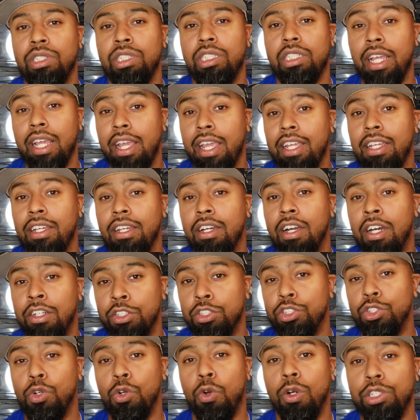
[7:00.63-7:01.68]

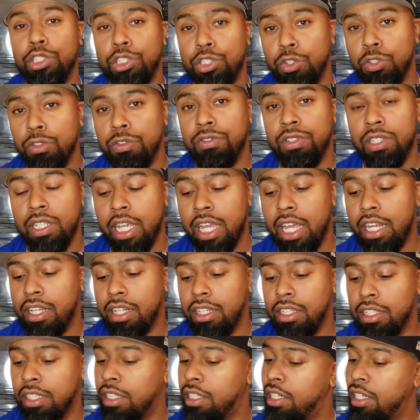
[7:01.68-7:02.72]

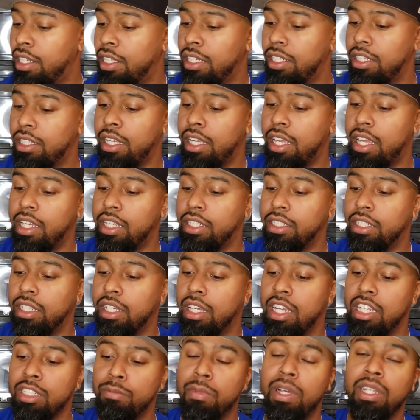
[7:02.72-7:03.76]
J_shoe_fanatic. And
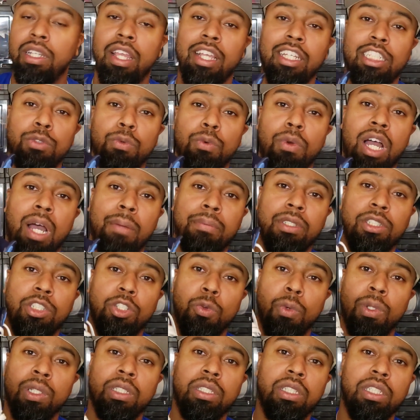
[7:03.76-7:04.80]
there's my lace swap to
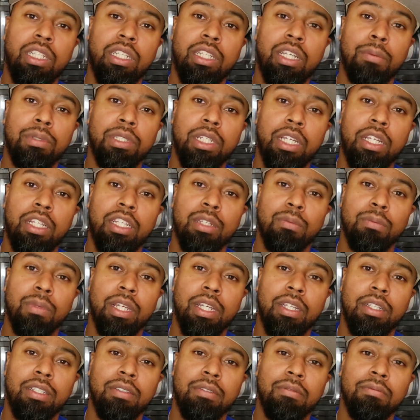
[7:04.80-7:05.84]
UNC Obsidian,
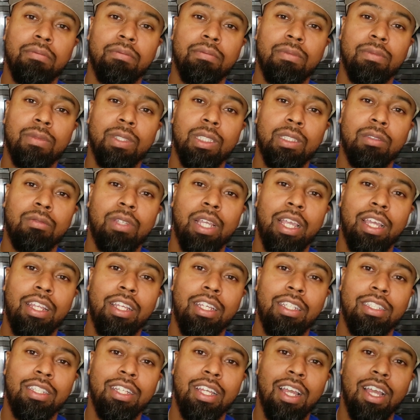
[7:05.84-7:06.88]
man. Take it
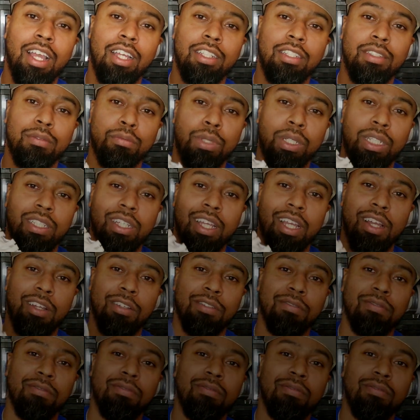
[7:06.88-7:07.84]
easy, guys. Peace out.